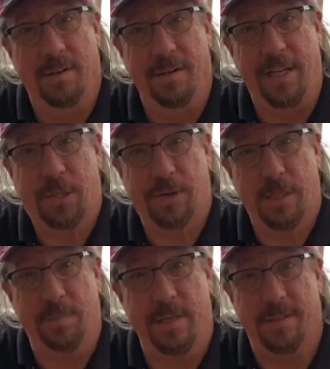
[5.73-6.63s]
It's
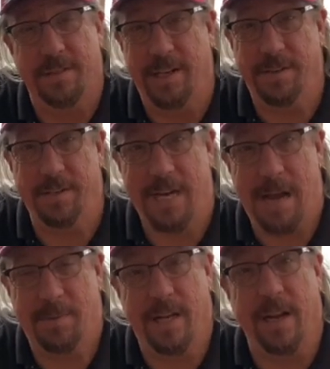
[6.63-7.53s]
Christmas in the
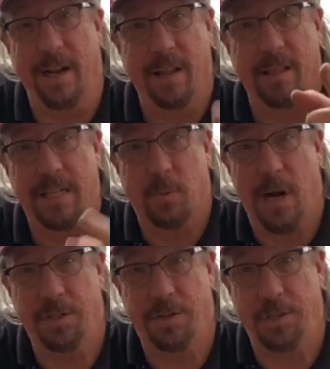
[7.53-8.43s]
shop today. Let's
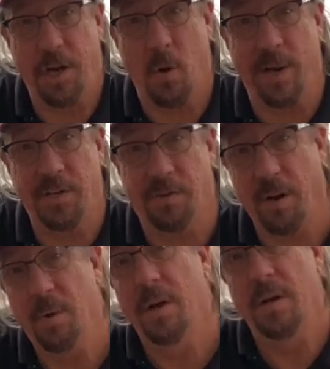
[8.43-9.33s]
watch the show
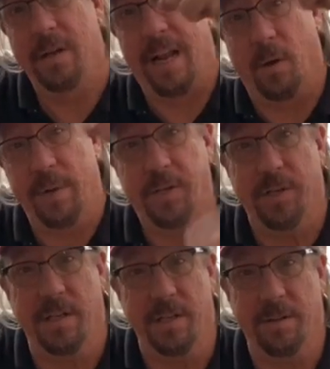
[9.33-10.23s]
intro and I'll meet
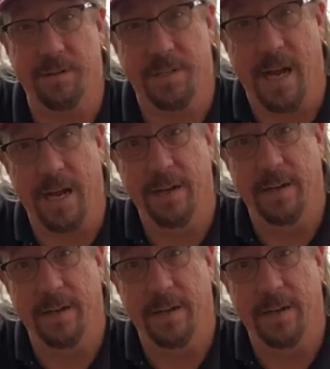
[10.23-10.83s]
you on the other side.